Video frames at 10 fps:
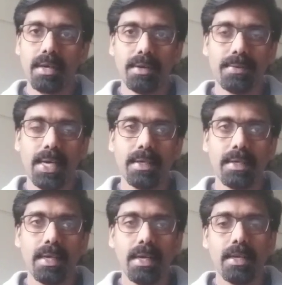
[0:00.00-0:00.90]
All
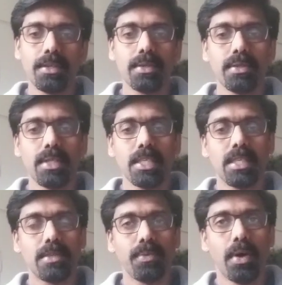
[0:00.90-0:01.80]
right, so this
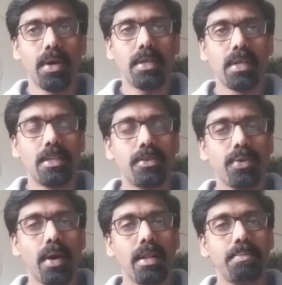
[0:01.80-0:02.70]
is what
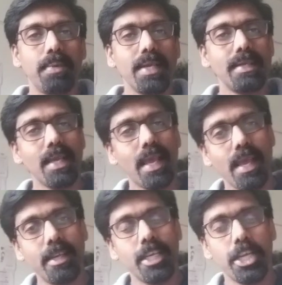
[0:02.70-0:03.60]
12 plus
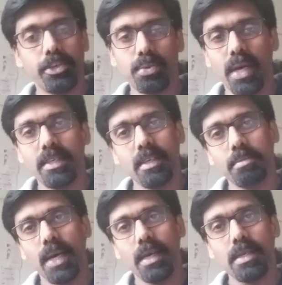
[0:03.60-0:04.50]
8, 20
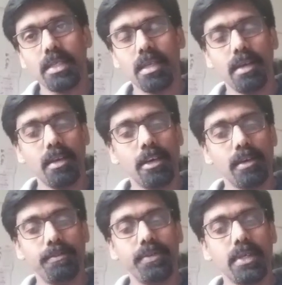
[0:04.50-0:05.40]
marks,
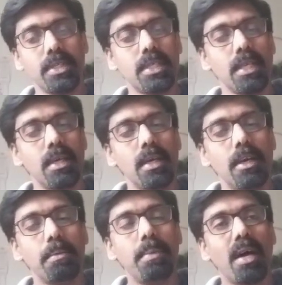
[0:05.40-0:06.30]
first
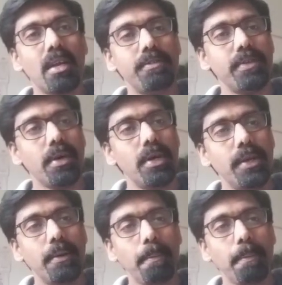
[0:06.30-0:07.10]
part of your